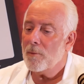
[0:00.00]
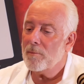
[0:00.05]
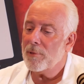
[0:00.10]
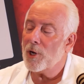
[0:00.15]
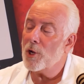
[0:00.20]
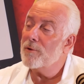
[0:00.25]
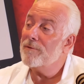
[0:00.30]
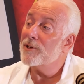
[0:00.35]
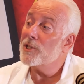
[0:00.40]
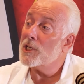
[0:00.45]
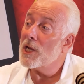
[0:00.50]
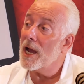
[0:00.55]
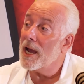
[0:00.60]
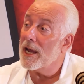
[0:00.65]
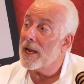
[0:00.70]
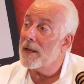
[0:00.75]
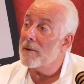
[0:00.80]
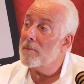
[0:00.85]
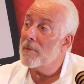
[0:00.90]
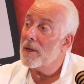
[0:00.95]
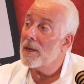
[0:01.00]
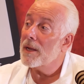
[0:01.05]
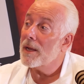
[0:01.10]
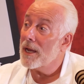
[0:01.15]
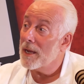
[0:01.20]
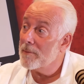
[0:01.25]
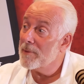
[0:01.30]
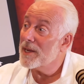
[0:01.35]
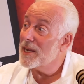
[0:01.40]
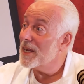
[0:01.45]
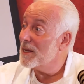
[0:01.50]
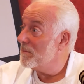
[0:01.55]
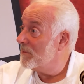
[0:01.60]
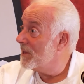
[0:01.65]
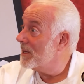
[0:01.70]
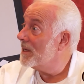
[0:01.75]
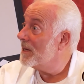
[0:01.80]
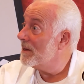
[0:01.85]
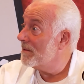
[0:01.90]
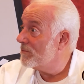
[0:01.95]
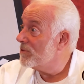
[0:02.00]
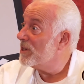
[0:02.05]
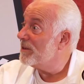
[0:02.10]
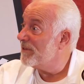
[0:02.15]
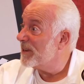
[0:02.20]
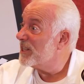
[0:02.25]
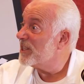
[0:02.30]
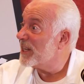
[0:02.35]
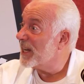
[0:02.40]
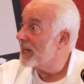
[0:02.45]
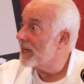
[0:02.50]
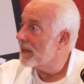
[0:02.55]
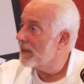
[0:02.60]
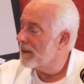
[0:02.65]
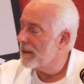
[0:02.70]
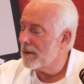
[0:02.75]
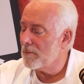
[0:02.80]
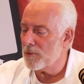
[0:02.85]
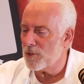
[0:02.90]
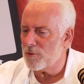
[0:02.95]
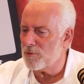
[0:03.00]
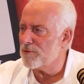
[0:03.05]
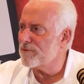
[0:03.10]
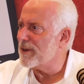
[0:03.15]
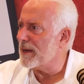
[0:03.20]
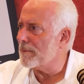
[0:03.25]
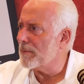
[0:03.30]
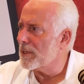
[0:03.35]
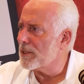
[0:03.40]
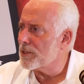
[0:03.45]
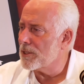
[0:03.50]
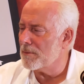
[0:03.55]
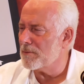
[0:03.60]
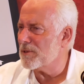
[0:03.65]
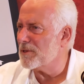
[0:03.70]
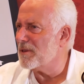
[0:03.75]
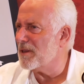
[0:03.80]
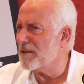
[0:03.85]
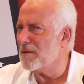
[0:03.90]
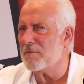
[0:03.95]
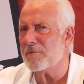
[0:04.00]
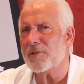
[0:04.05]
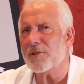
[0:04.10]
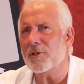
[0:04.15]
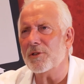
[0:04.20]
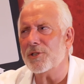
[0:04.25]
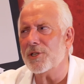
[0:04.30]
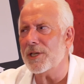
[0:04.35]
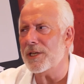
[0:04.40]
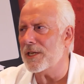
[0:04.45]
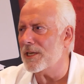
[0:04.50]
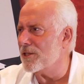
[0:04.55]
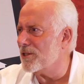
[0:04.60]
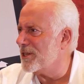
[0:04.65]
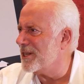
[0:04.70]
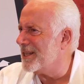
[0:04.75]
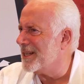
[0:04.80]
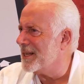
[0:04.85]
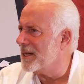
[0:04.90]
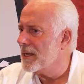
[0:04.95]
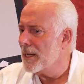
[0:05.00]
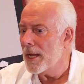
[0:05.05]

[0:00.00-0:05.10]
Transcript: But over time, I became the chief exec, which was fabulous. I think it was 13 years to do that.